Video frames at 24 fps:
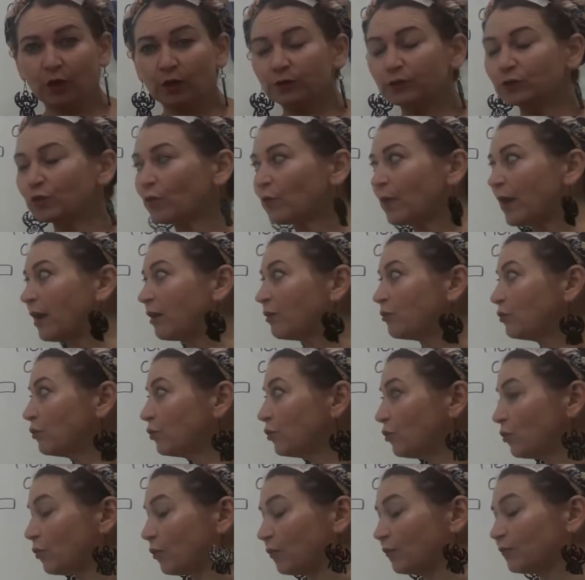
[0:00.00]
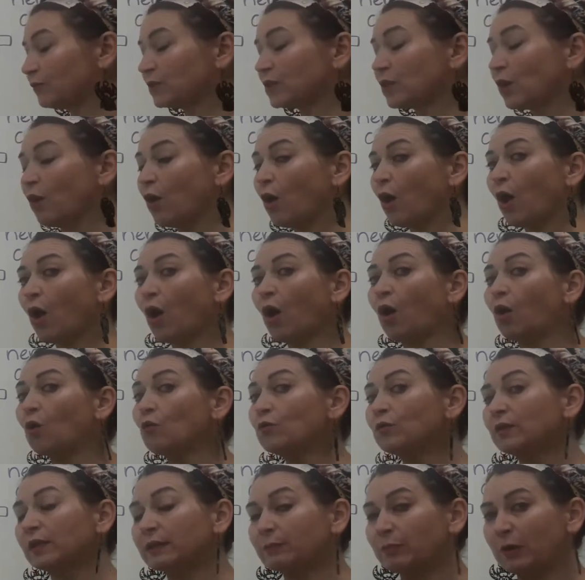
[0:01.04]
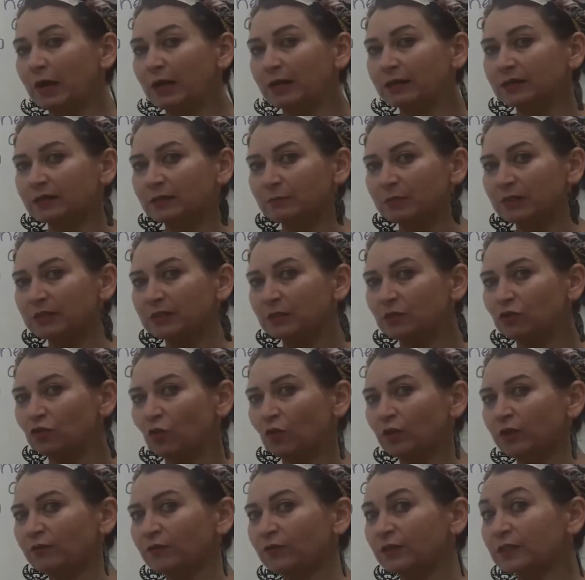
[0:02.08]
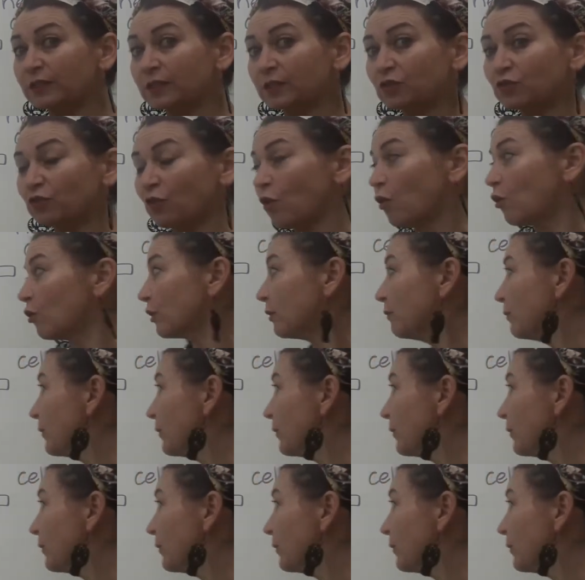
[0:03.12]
So our nerves only pass the message on if it's strong.